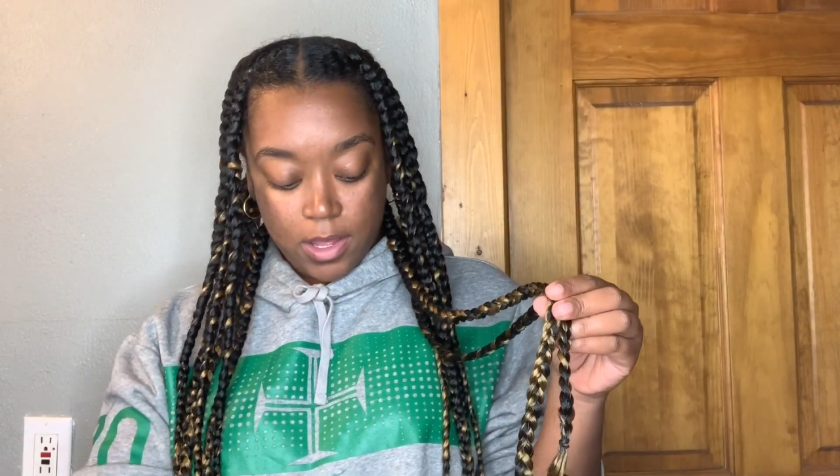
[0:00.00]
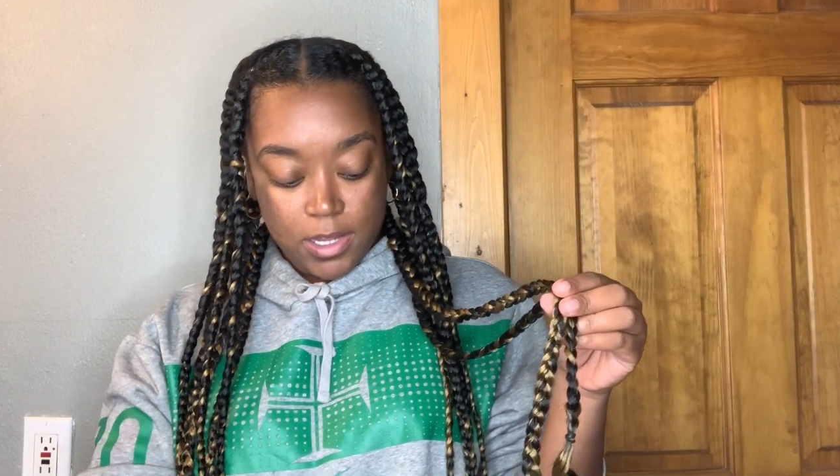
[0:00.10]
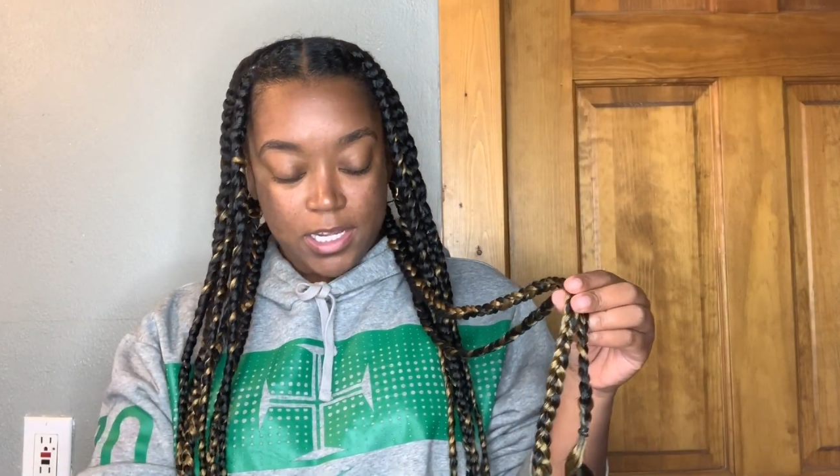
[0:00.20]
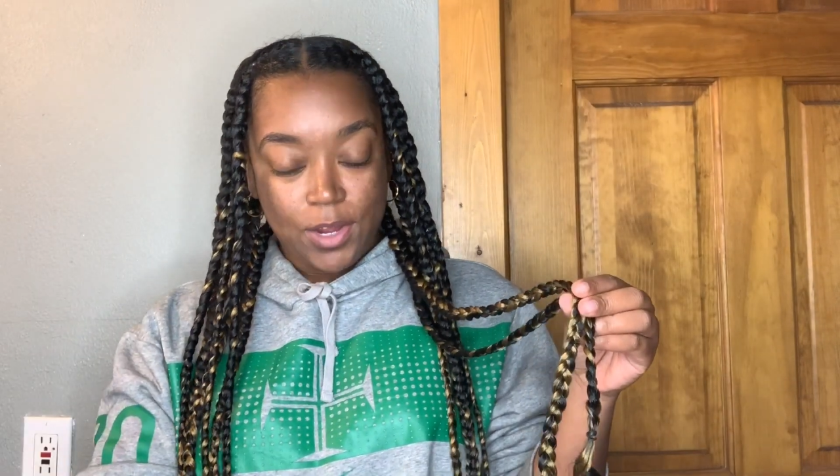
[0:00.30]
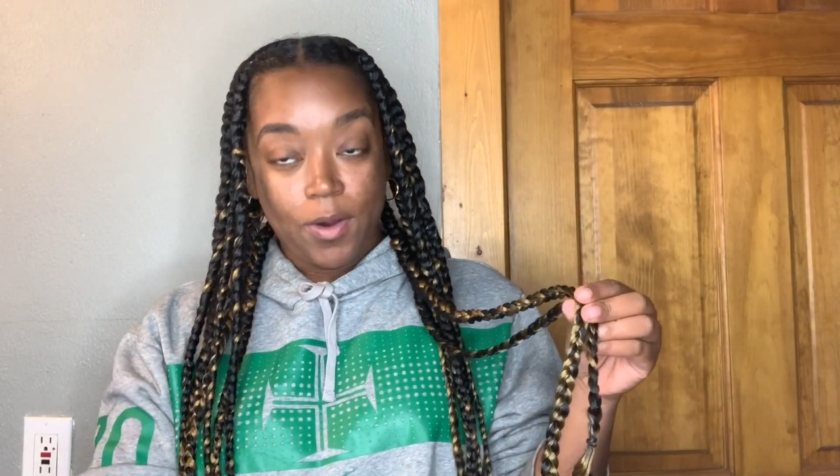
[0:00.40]

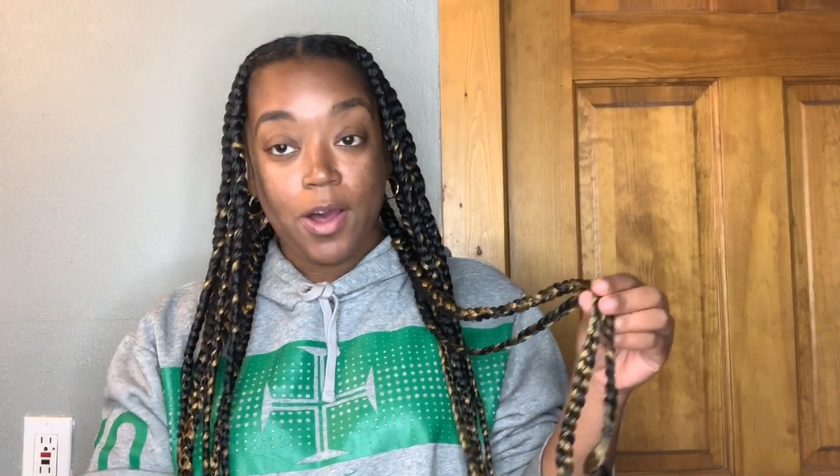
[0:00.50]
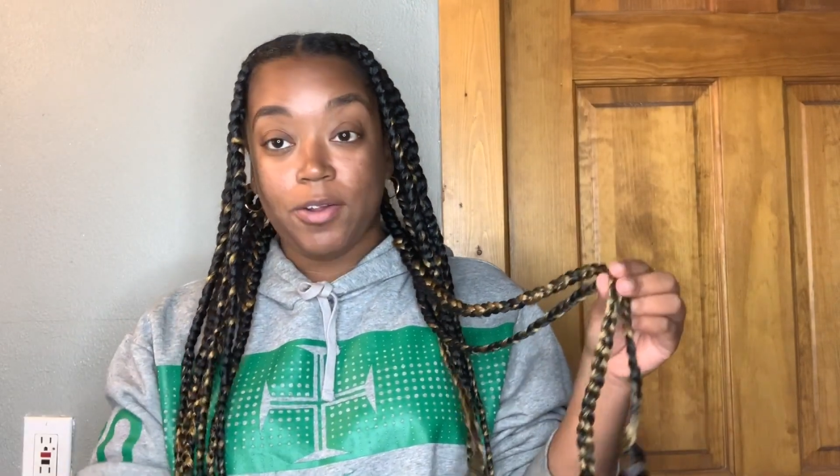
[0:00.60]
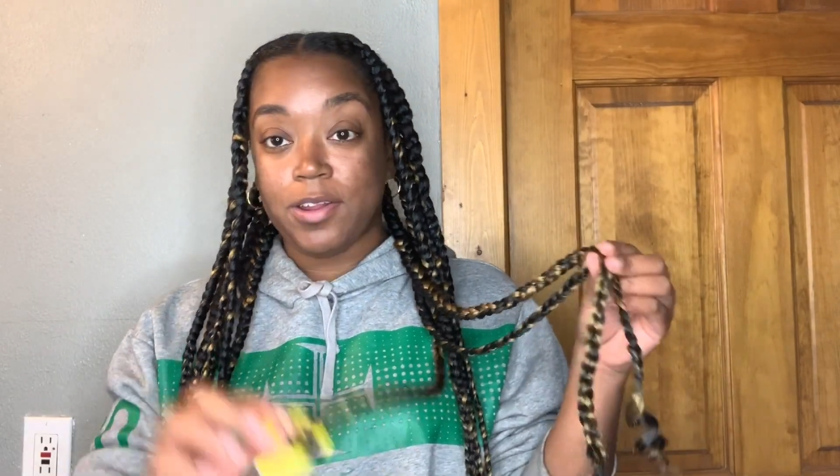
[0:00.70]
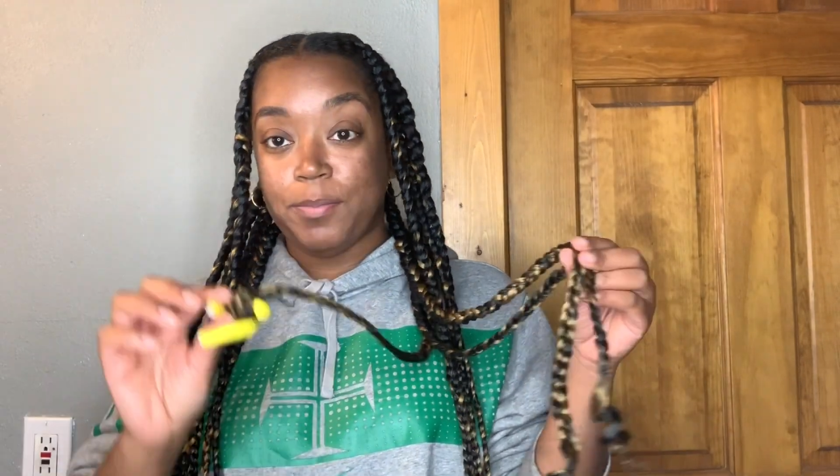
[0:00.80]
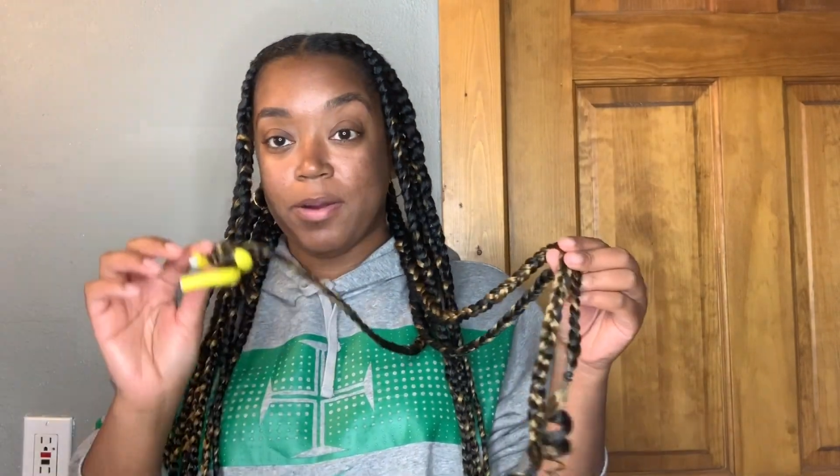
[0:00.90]
so I
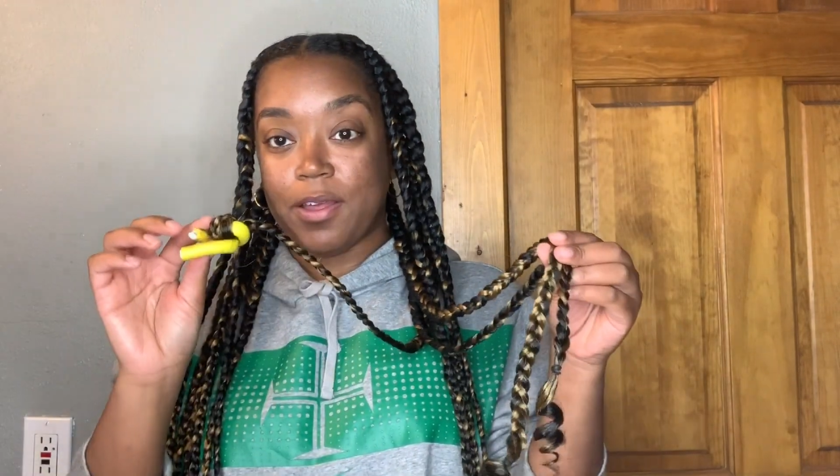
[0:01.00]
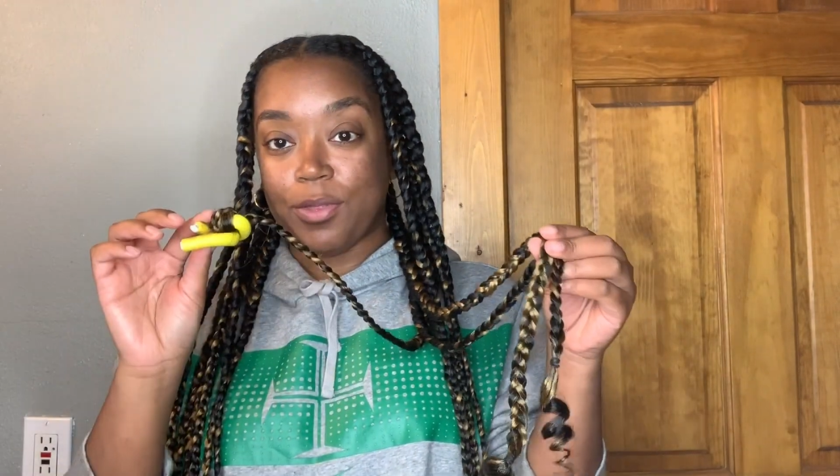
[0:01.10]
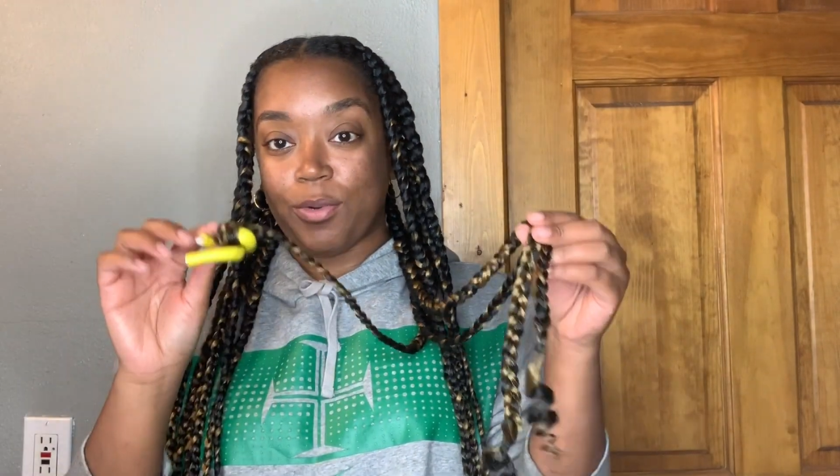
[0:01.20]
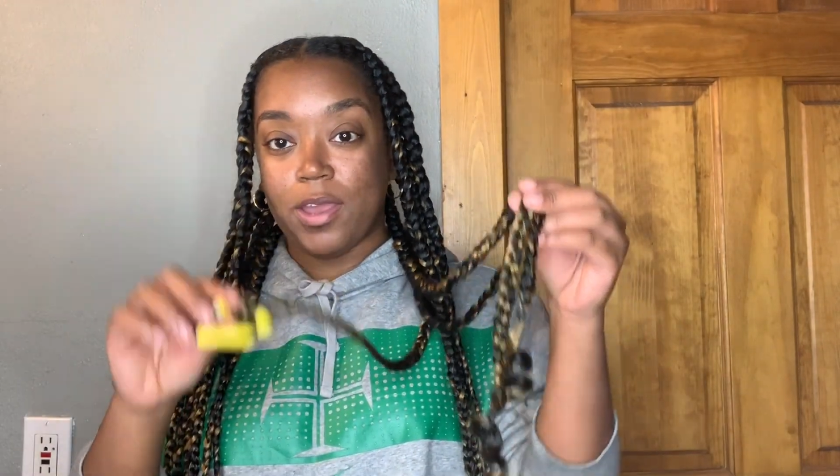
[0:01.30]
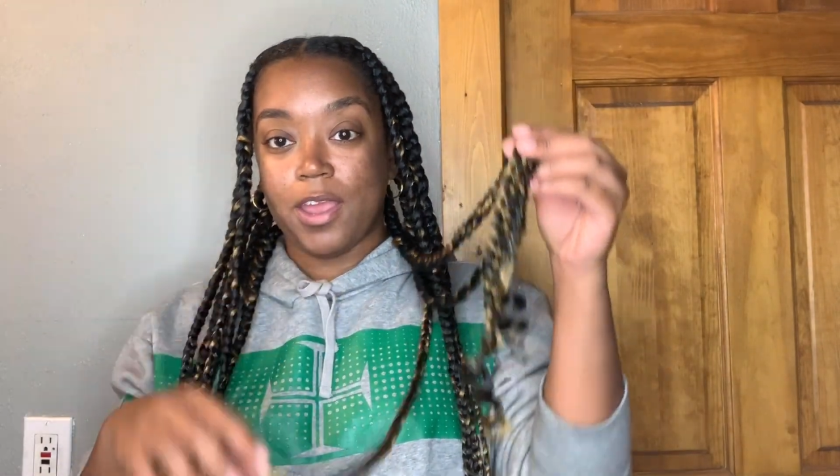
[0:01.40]
only put
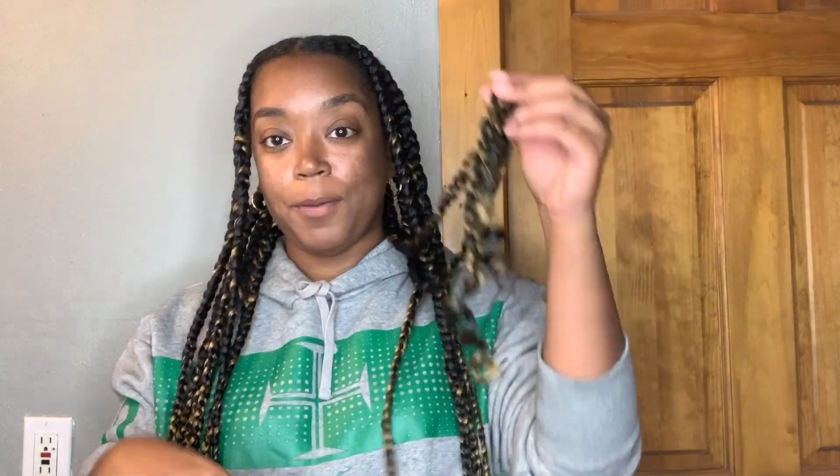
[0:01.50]
3 in,